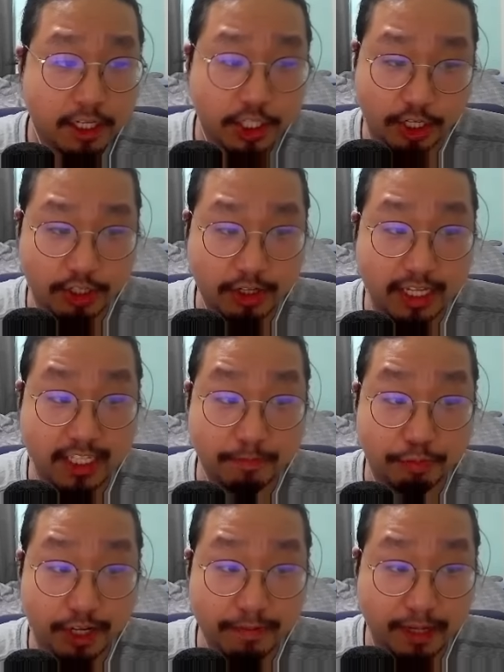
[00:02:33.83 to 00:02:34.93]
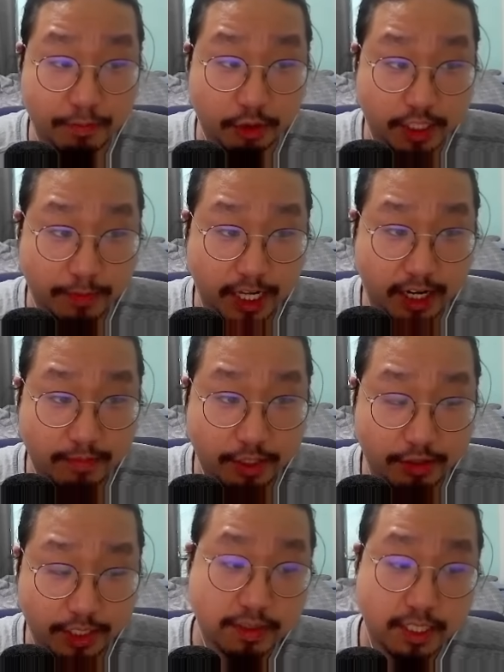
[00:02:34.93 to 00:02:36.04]
also gets some pretty big multiplier
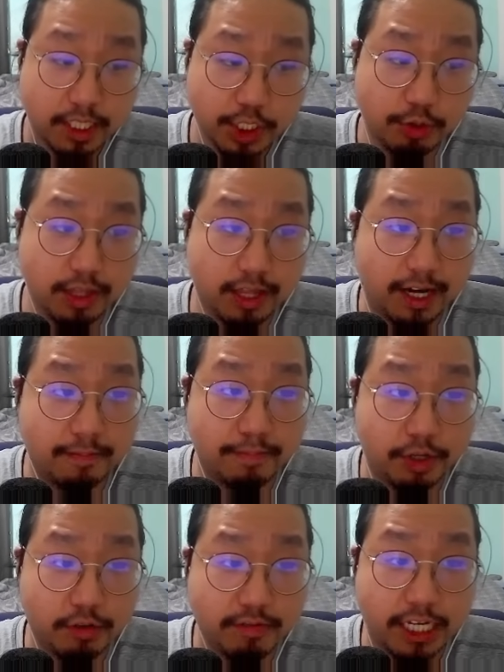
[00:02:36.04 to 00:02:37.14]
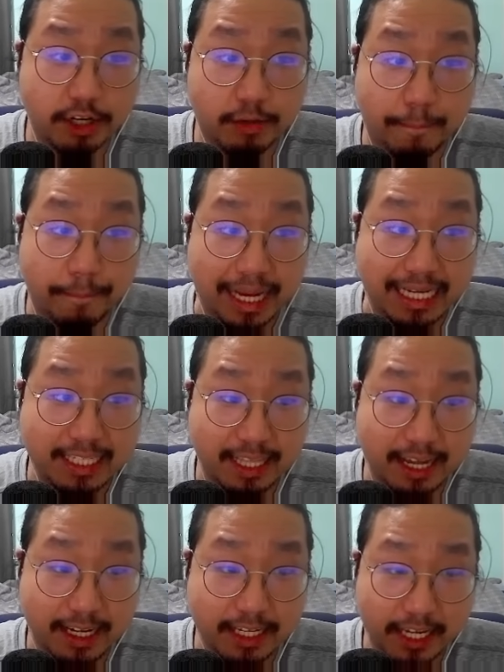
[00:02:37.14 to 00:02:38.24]
boosts to a lot of moves in her
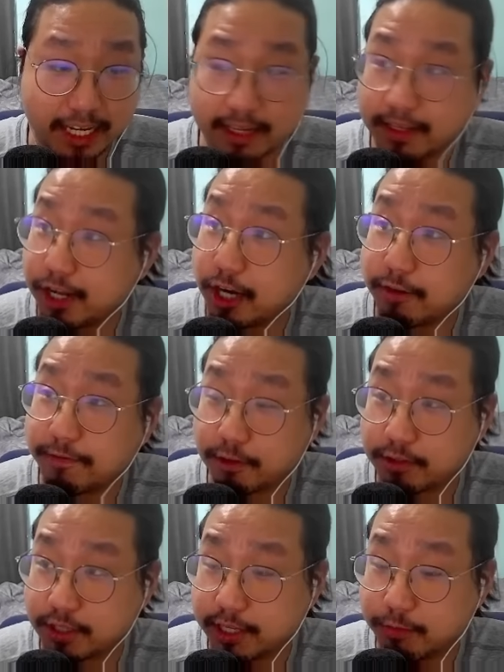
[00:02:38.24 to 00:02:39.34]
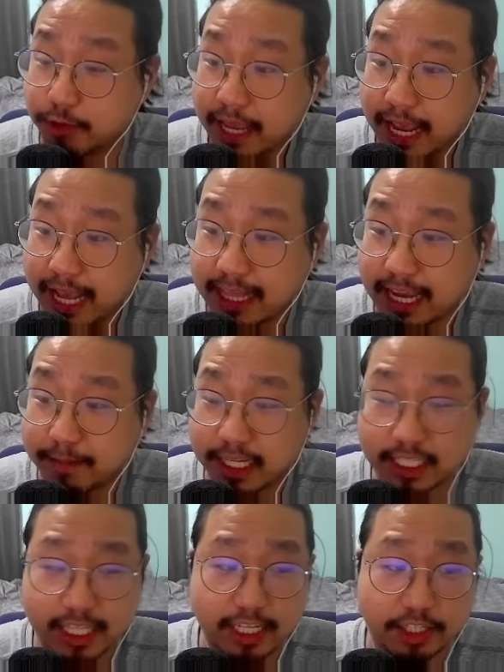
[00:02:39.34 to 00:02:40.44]
baseline kit, not her fleur-de-lis one, and that makes
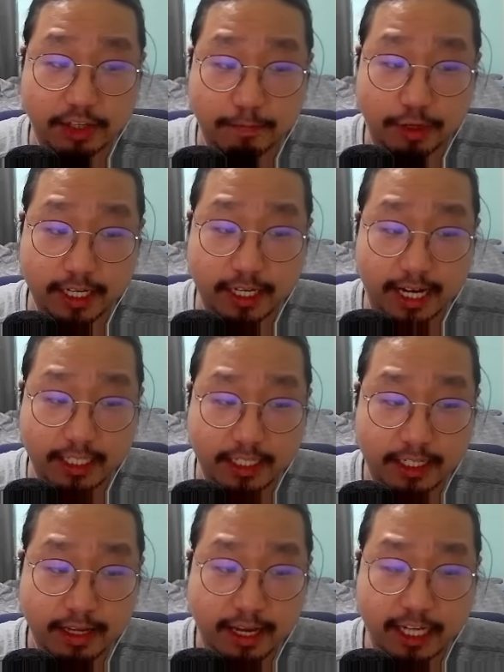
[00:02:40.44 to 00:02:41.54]
things look pretty nice. And she